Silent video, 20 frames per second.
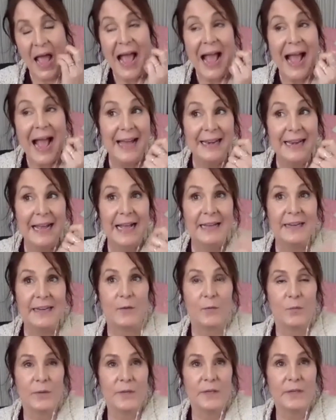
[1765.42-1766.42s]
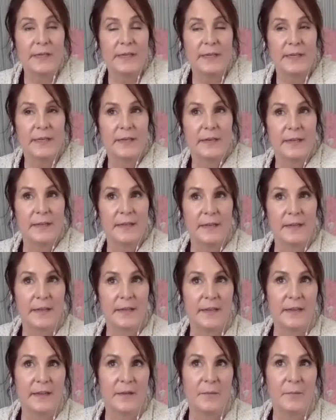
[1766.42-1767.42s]
And it really,
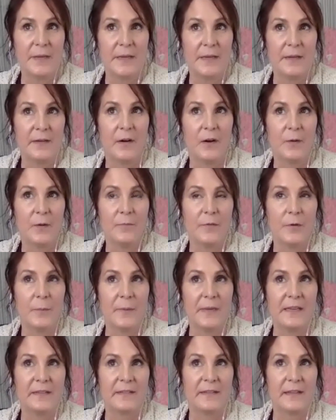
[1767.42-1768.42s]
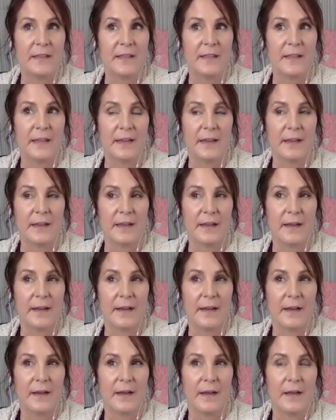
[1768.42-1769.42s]
it can be harmful because I think
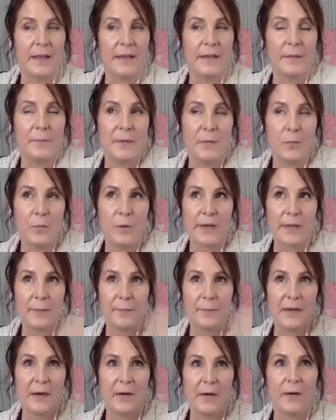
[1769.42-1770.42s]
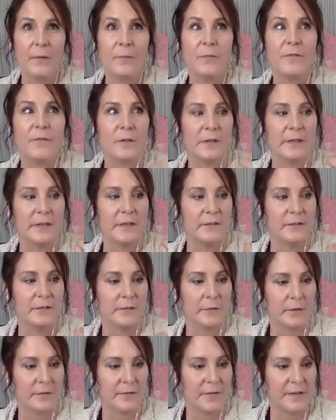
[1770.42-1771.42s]
what can be harmful is
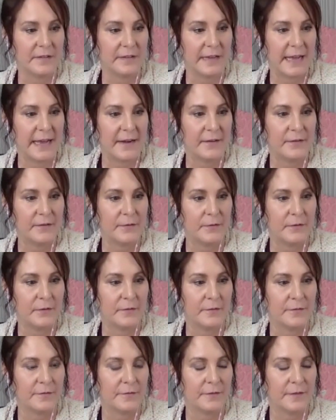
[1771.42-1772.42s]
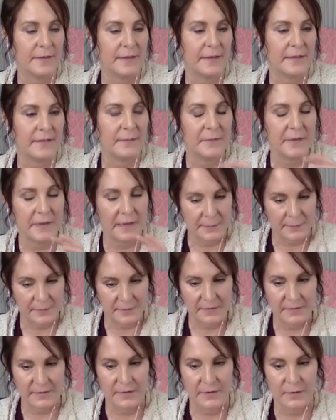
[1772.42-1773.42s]
sort of this attitude of that
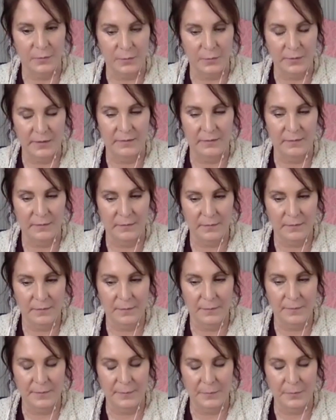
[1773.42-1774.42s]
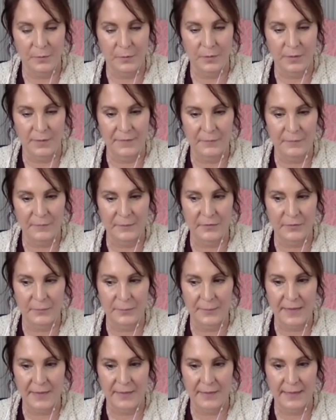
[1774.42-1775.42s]
sometimes, you know, when people who are on the spiritual
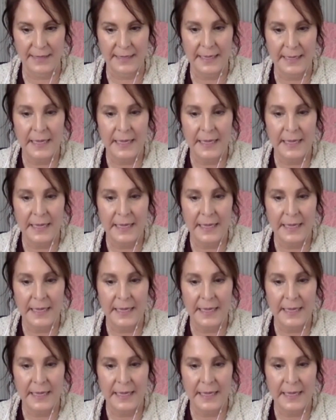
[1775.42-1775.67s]
path, like,